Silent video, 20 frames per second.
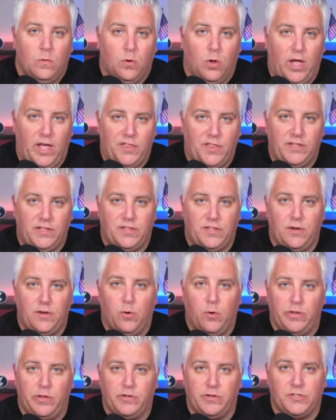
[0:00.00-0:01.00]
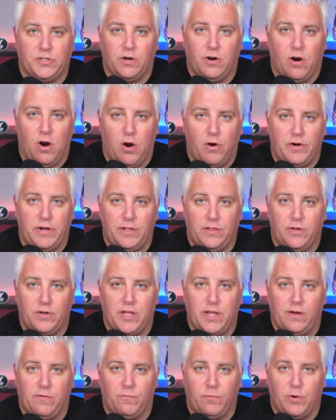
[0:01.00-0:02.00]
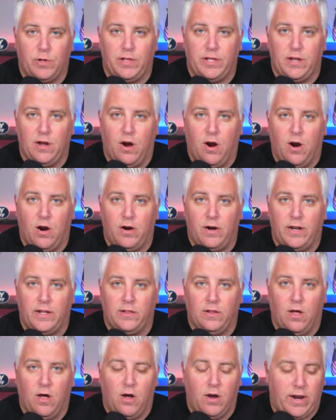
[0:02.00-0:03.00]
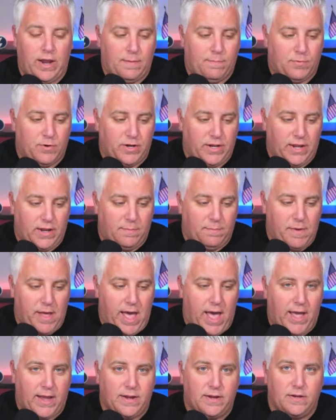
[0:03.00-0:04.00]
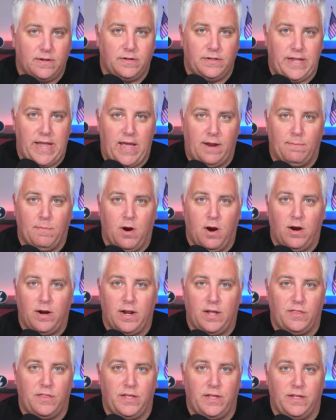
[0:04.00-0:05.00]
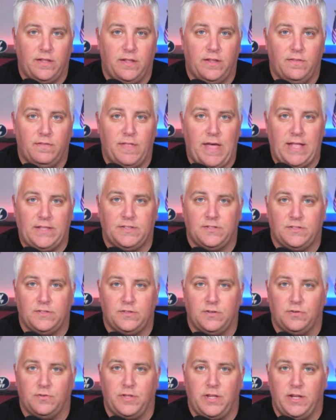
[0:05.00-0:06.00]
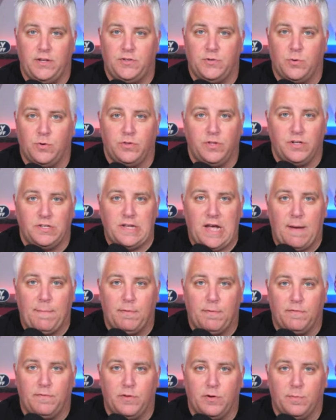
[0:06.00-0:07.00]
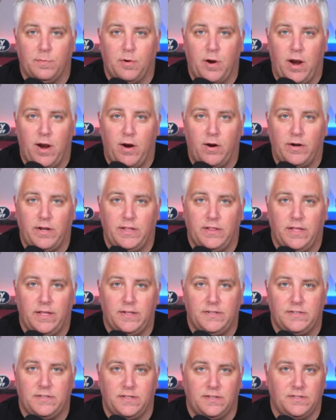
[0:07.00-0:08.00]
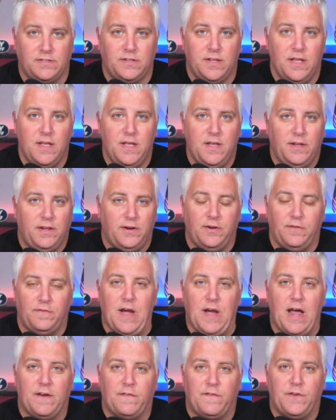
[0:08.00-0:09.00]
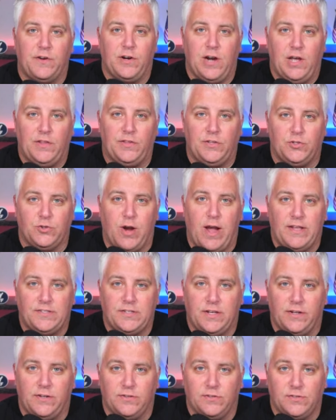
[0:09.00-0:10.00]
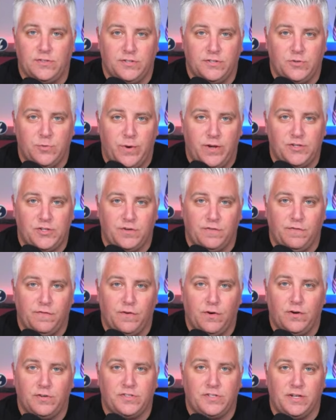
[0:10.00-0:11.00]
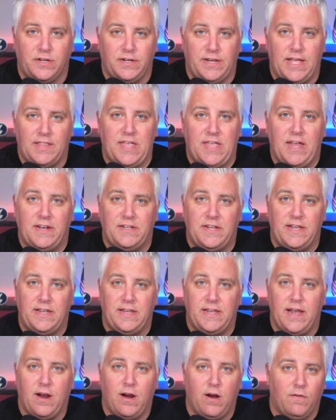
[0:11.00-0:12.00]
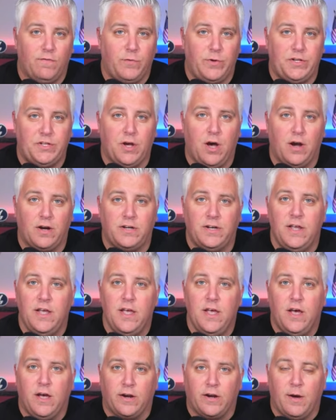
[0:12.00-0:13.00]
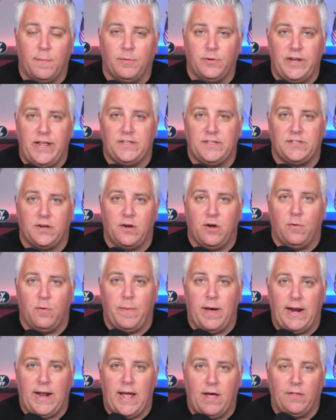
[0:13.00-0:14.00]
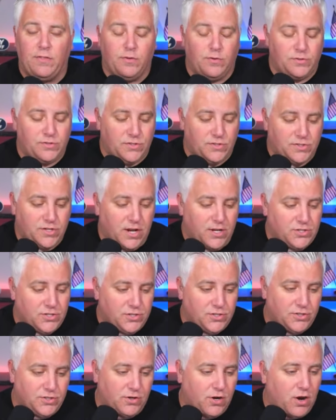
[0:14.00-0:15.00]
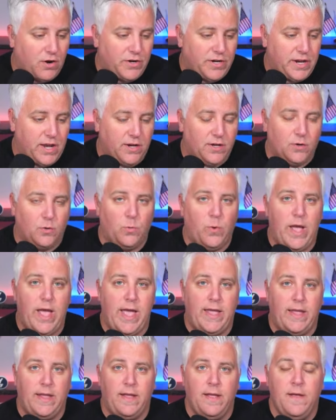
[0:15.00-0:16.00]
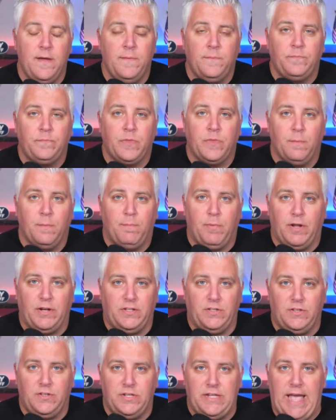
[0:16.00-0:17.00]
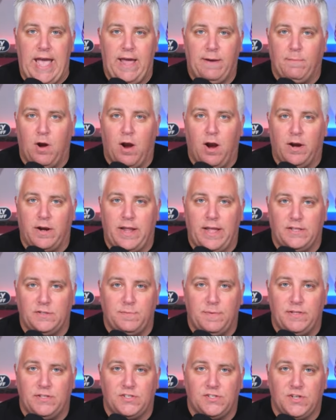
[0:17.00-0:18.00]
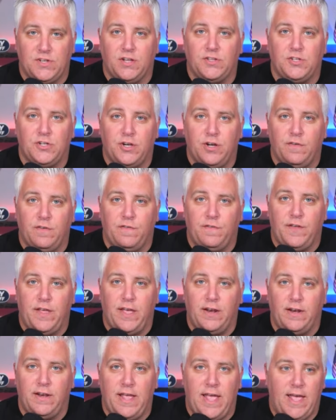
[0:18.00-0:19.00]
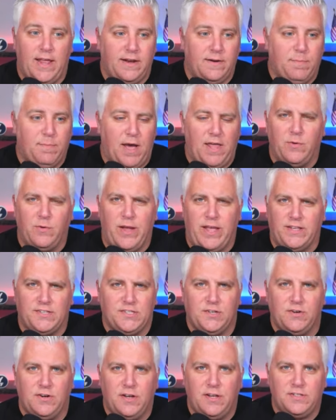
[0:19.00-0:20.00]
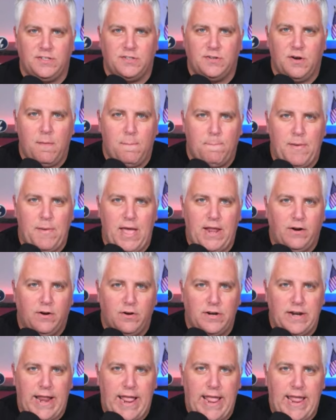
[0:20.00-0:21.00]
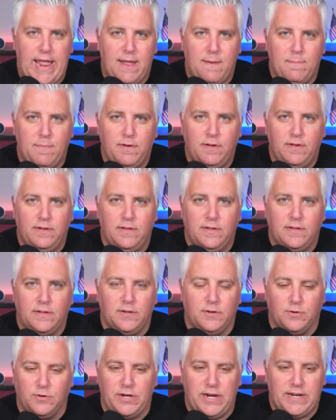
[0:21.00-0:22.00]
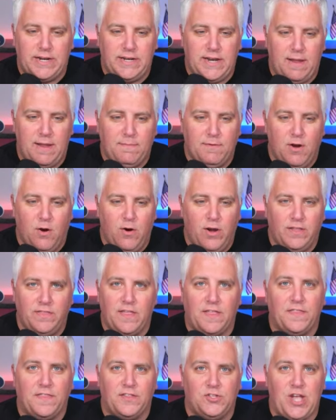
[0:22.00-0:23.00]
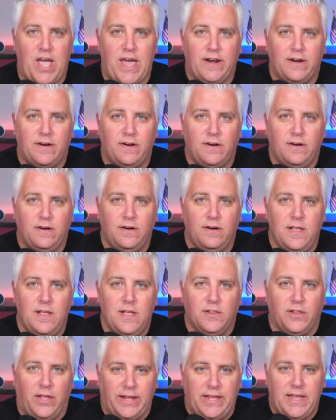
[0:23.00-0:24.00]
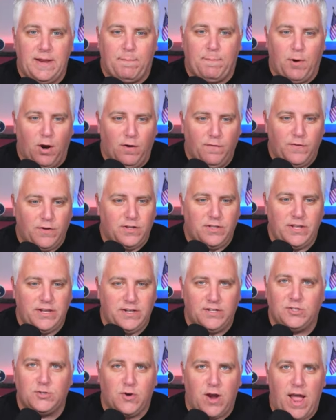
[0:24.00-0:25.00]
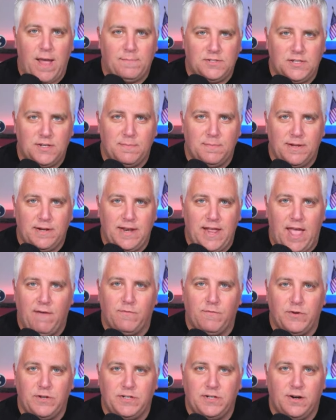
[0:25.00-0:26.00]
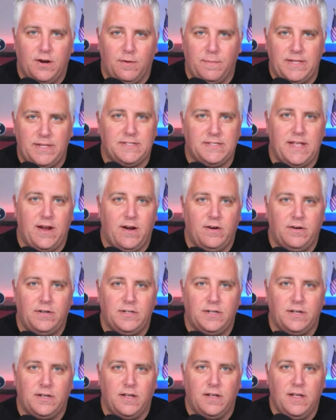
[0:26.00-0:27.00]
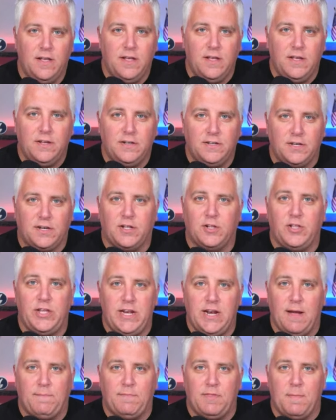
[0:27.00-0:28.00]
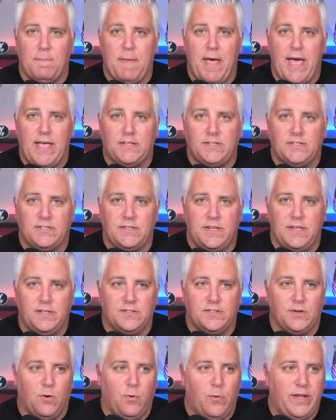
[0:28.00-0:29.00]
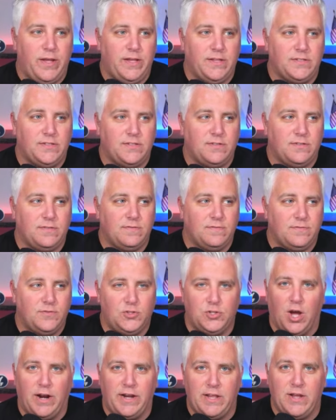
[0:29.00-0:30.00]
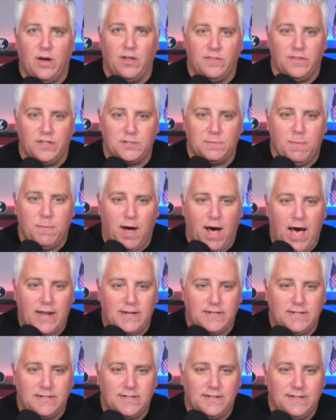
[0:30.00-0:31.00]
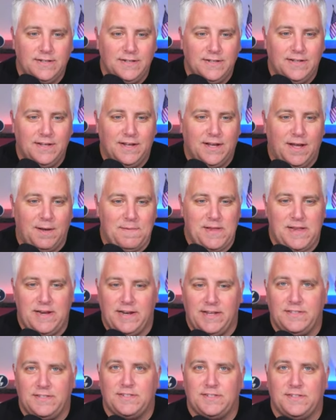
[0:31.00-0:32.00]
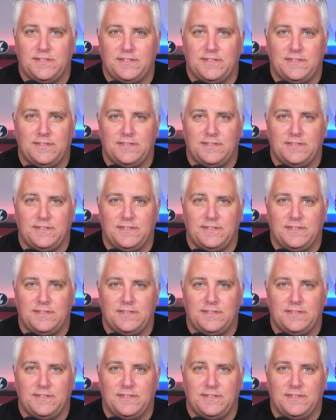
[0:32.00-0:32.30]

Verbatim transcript: I think the Oilers are already looking really hard and long at bringing back Janmark. I think that's certainly toward the top of their priority list. It's you know you've got to figure out the Draisaitl situation first and get that taken care of. We talked a couple days ago about how those discussions are already underway, but Janmark has been such a good fit. And by the way, is there is there a better name or nickname going than the janitor. Like it perfectly describes him in every term. He's there to to clean up the mess. He's always Johnny on the spot. I mean, it's